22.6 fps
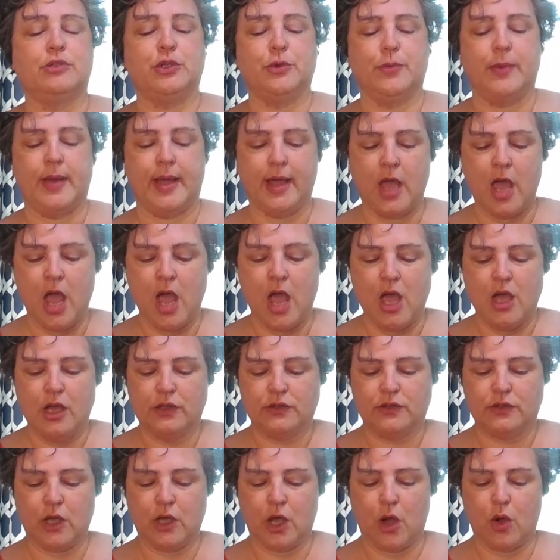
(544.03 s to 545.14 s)
I'm doing.
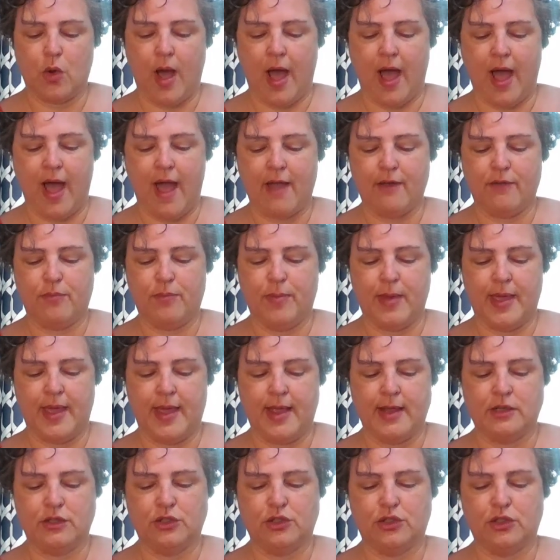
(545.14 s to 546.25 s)
So I've
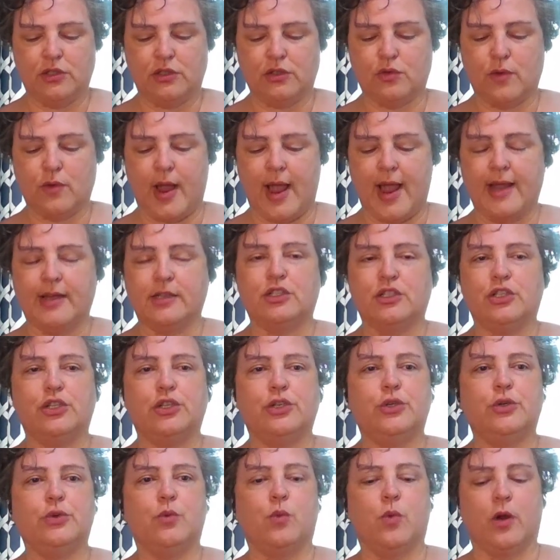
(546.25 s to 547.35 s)
been just trying
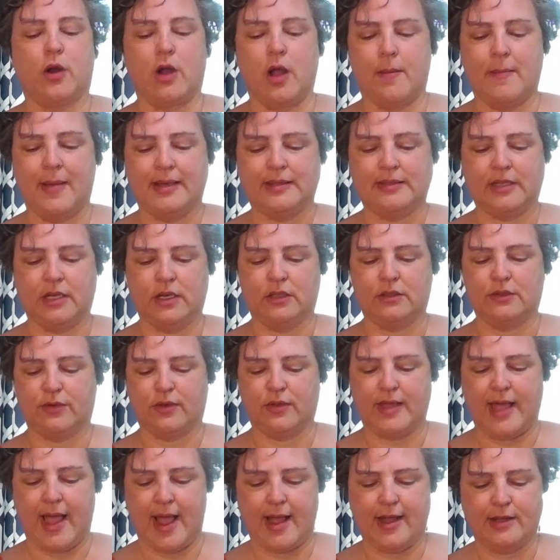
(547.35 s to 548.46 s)
to work on my skills
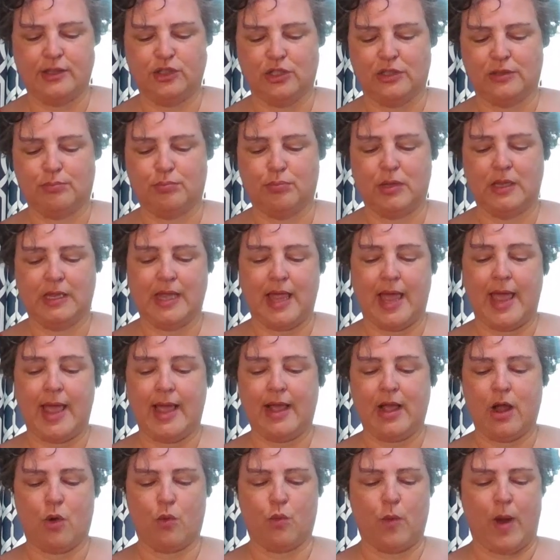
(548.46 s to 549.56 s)
for that and just
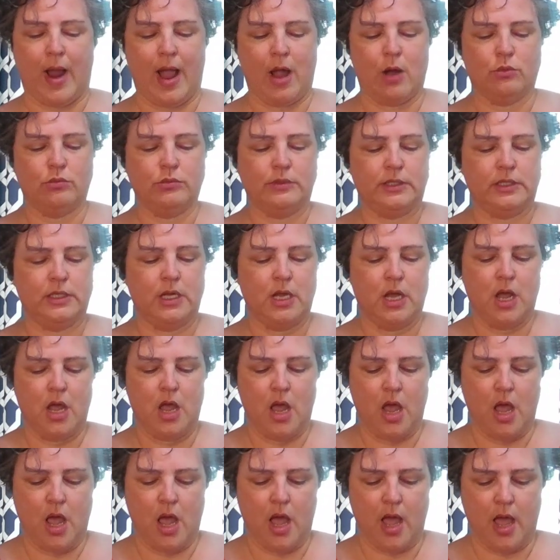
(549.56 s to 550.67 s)
playing around
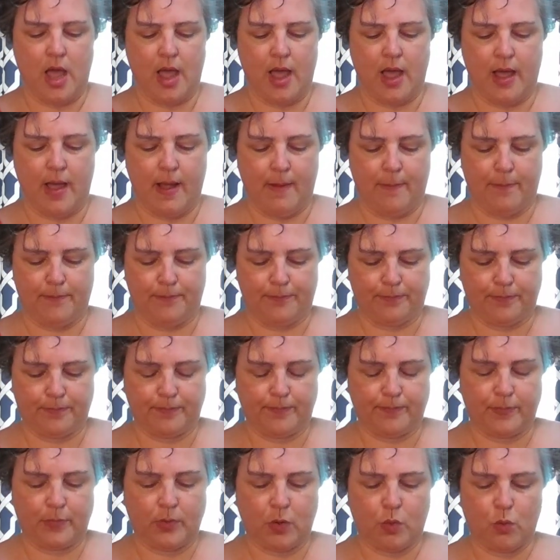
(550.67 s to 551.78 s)
um,
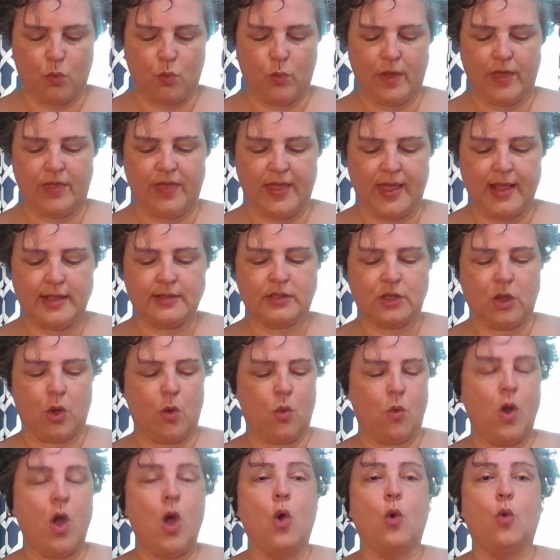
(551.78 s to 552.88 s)
with it.
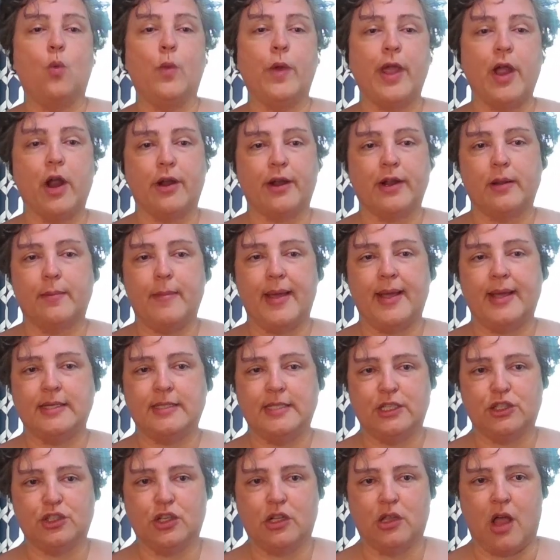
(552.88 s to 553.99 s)
So we are going to make
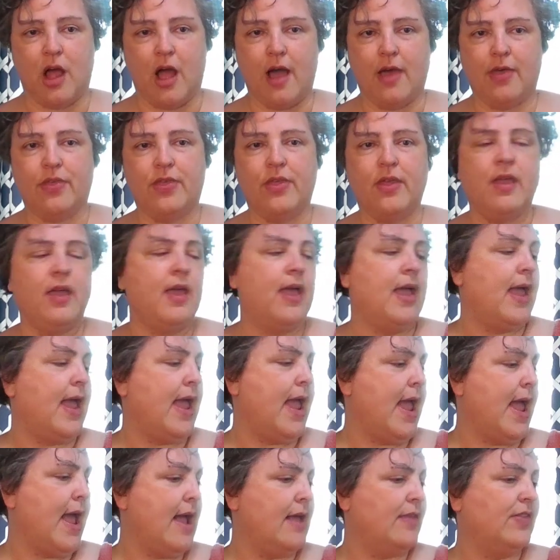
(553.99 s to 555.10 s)
a dishcloth
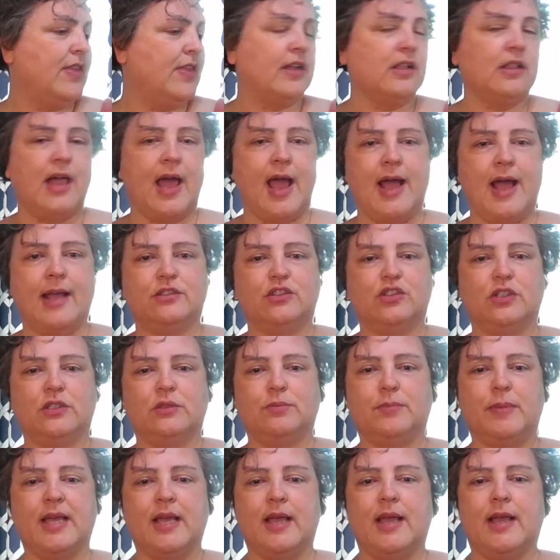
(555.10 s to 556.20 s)
at the class
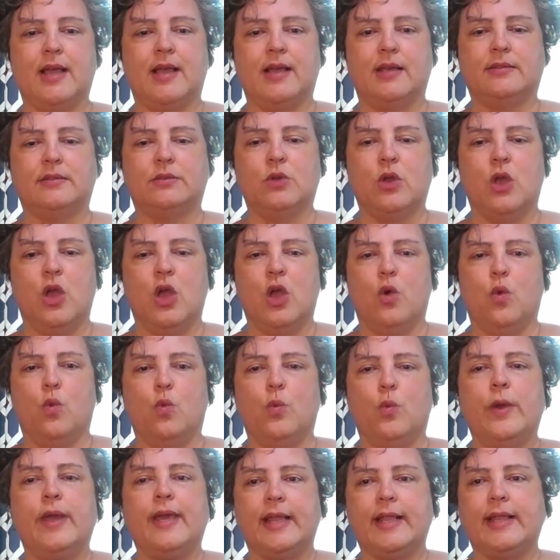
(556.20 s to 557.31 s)
just because
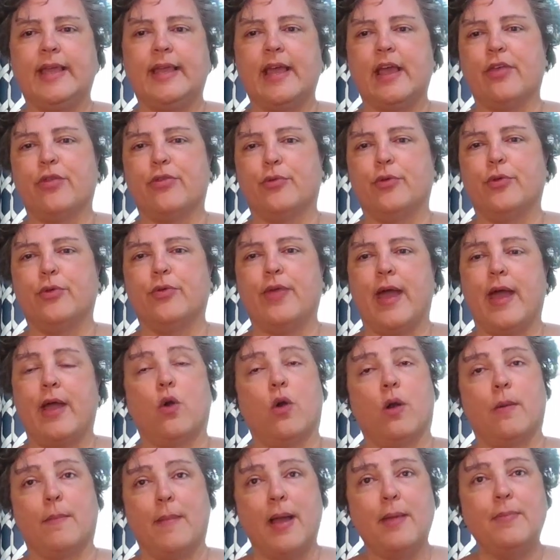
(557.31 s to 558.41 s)
we can get through
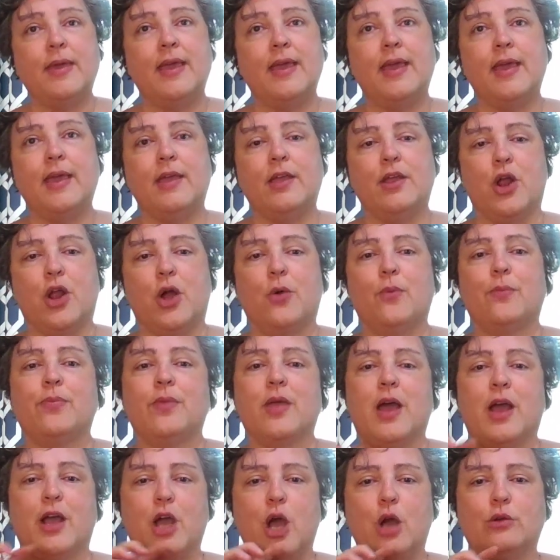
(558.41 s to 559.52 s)
that. Or it might be, you know,
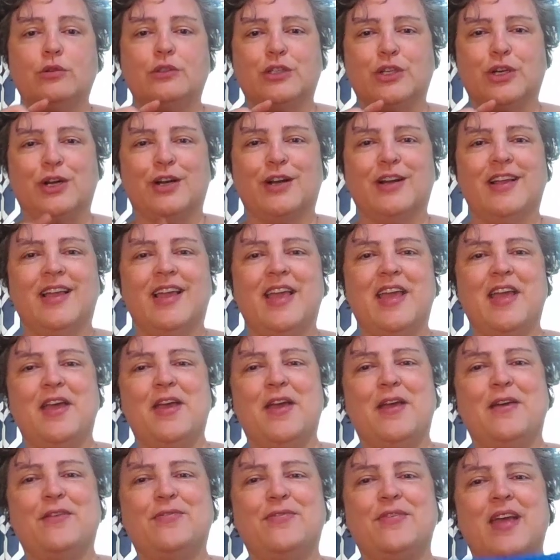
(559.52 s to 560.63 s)
a coaster
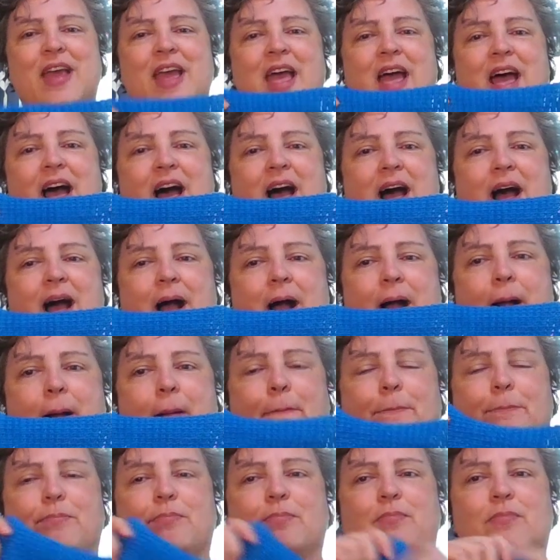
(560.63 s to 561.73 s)
if
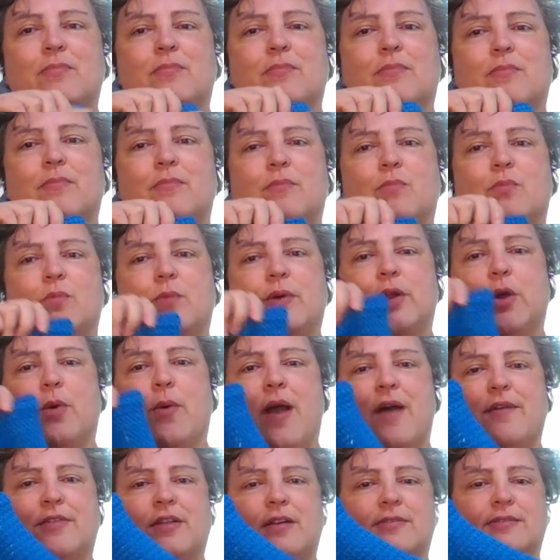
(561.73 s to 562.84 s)
um, we
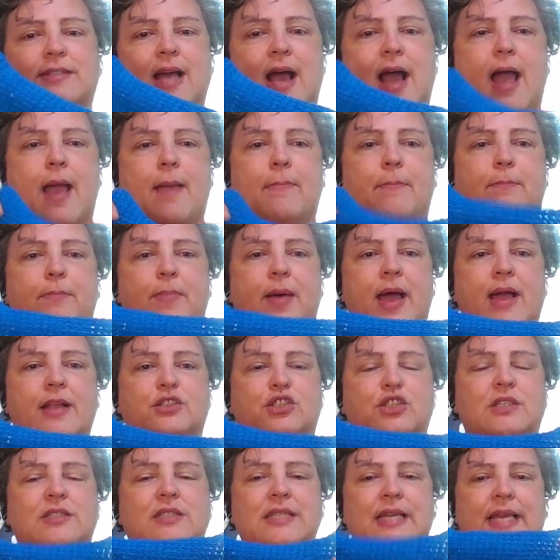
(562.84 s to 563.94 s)
don't have enough time,
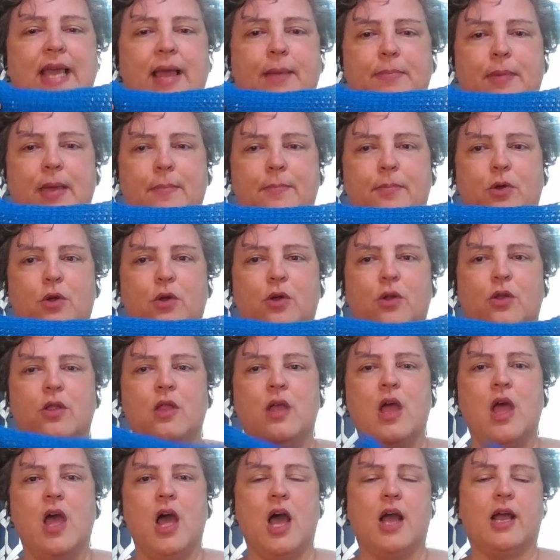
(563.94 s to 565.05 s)
but just to get
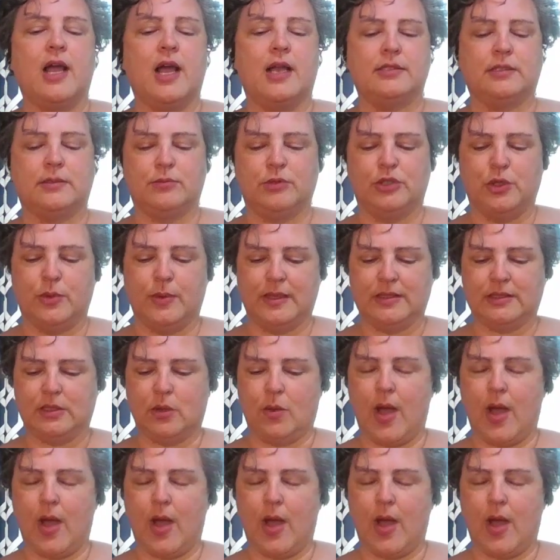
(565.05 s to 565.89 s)
people accustomed to it.